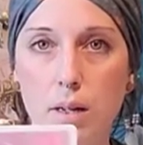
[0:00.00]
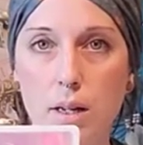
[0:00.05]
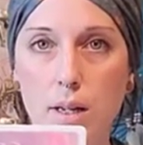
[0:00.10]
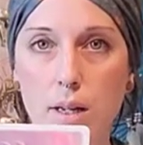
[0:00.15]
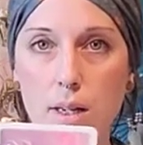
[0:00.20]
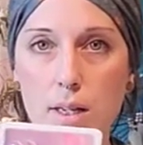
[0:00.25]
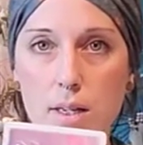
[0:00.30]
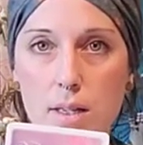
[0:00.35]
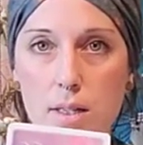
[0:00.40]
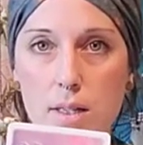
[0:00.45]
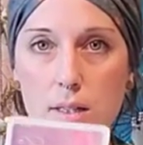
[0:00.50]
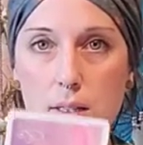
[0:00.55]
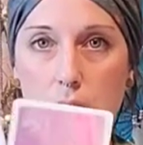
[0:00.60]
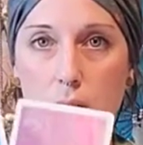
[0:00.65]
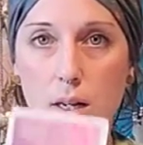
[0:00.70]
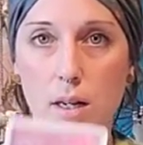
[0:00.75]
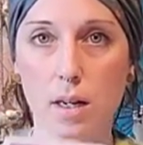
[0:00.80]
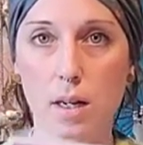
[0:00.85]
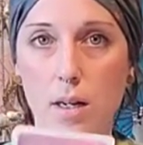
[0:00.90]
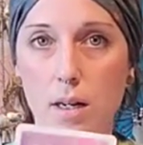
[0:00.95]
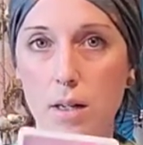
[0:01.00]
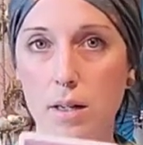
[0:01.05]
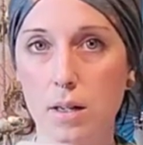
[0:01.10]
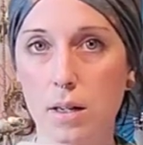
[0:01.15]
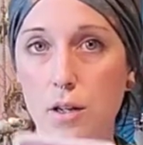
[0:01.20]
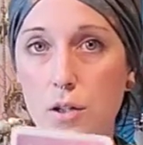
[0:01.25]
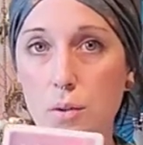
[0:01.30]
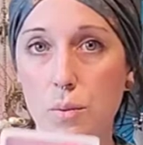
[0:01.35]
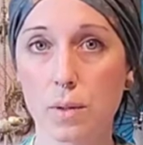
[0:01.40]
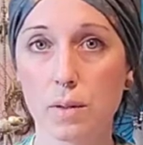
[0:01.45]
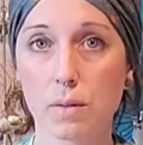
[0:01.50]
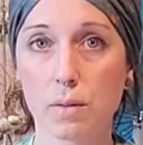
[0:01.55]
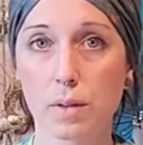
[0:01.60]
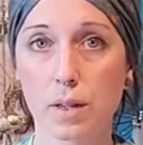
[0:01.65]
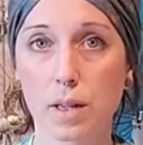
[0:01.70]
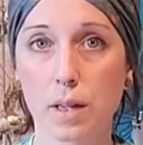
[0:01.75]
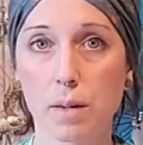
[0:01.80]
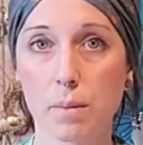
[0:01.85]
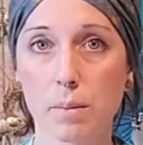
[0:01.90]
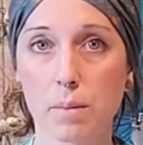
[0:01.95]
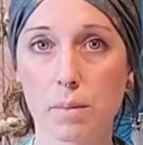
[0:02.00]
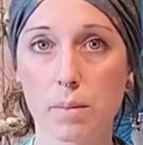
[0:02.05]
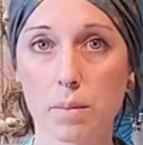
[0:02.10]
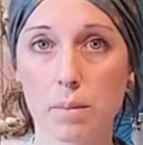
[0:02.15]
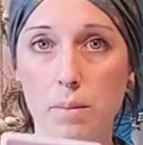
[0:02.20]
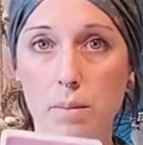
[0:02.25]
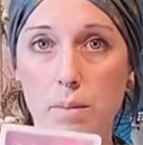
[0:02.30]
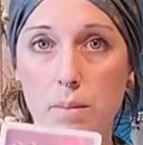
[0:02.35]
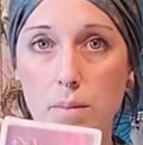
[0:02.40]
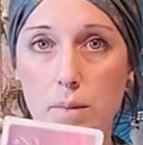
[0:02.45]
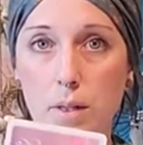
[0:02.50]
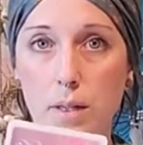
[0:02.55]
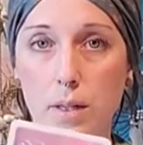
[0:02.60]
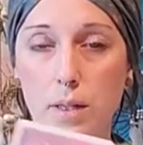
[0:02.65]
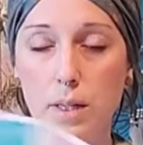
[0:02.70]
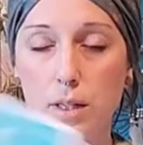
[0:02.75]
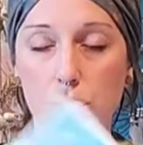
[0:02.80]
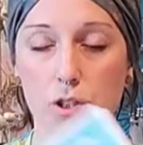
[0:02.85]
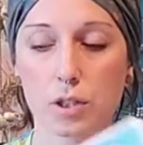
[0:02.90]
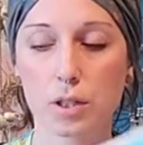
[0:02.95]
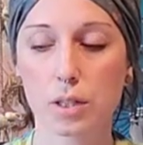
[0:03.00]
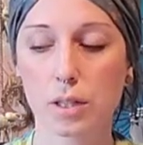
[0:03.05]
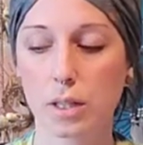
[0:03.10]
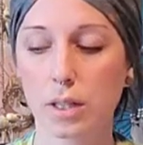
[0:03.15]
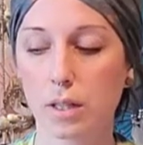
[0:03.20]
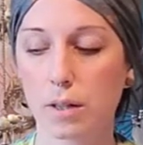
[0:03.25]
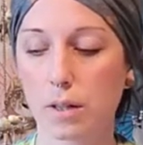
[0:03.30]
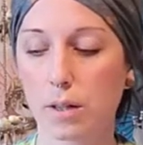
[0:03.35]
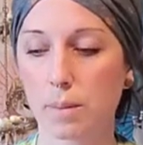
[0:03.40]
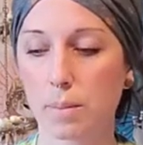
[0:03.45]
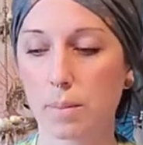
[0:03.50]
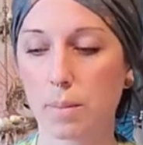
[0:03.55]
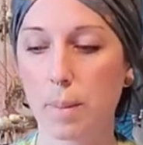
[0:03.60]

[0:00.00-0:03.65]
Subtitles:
is a twin flame connection here.